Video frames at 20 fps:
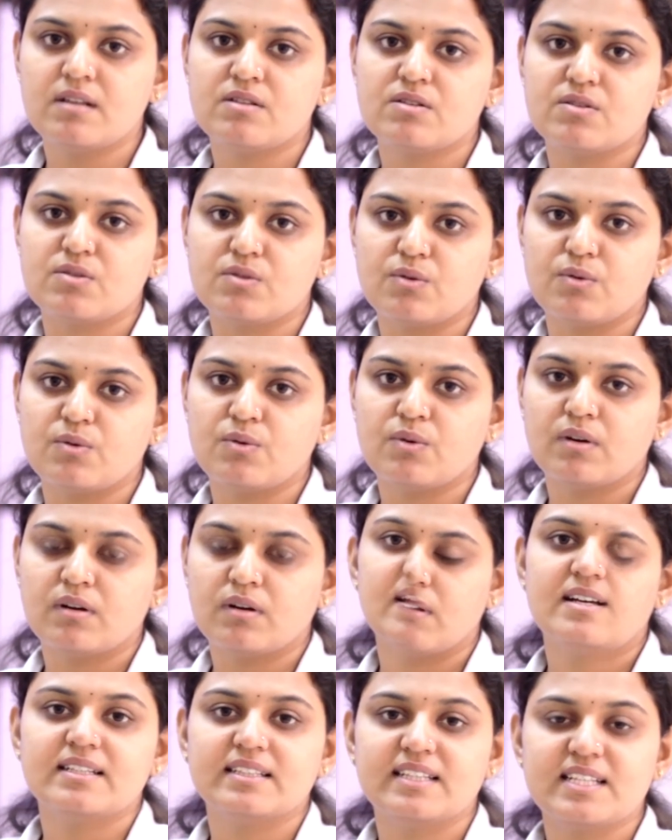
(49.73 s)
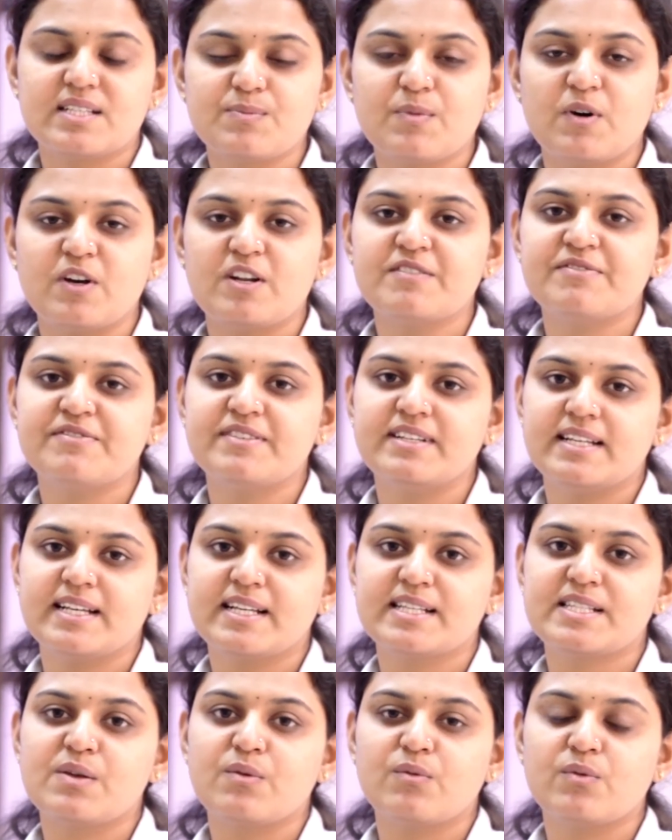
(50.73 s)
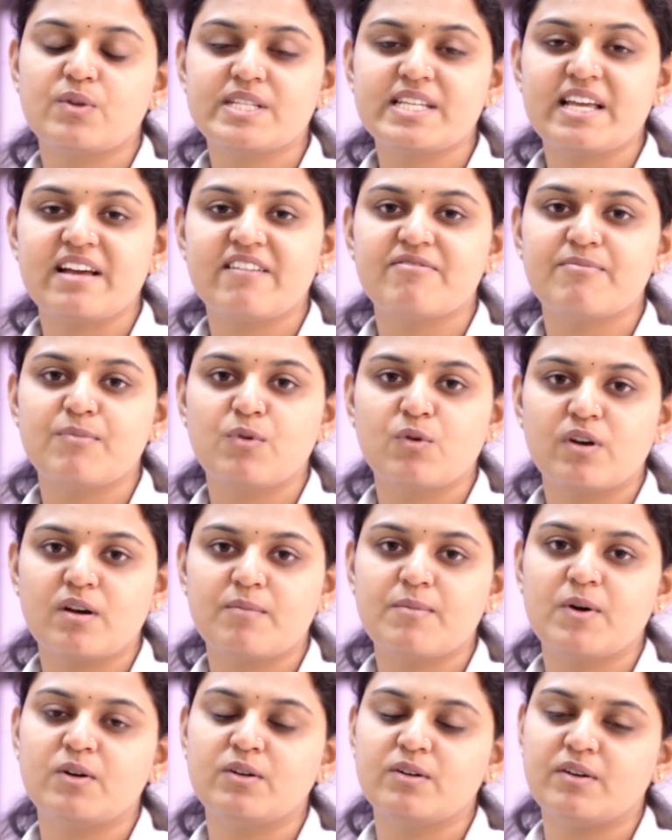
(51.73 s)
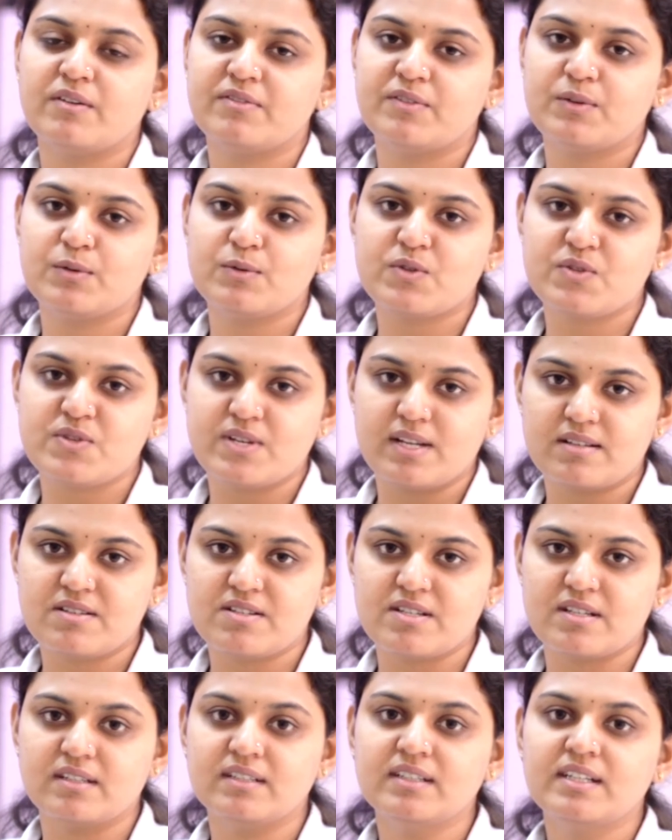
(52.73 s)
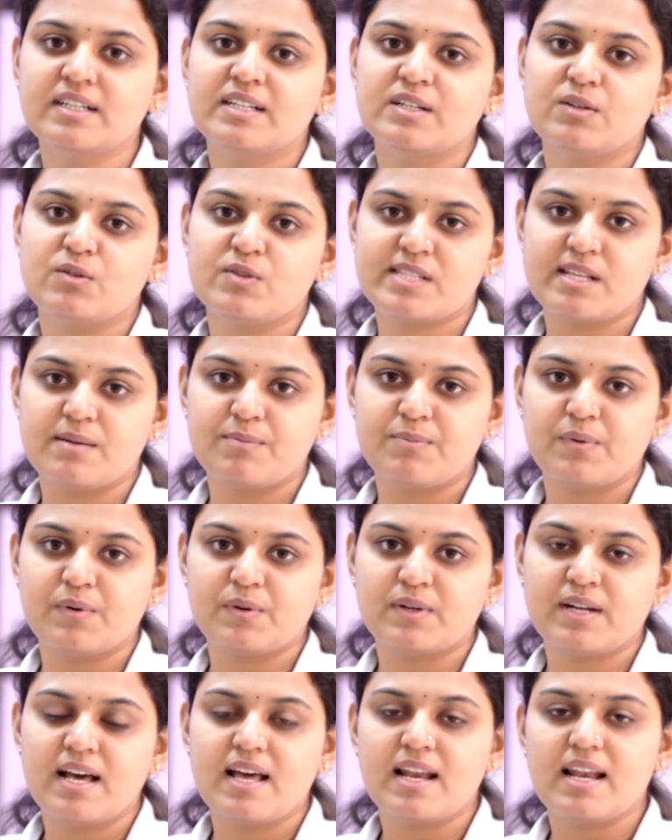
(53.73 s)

So, the smaller fillings, which have more amount of tooth structure to support,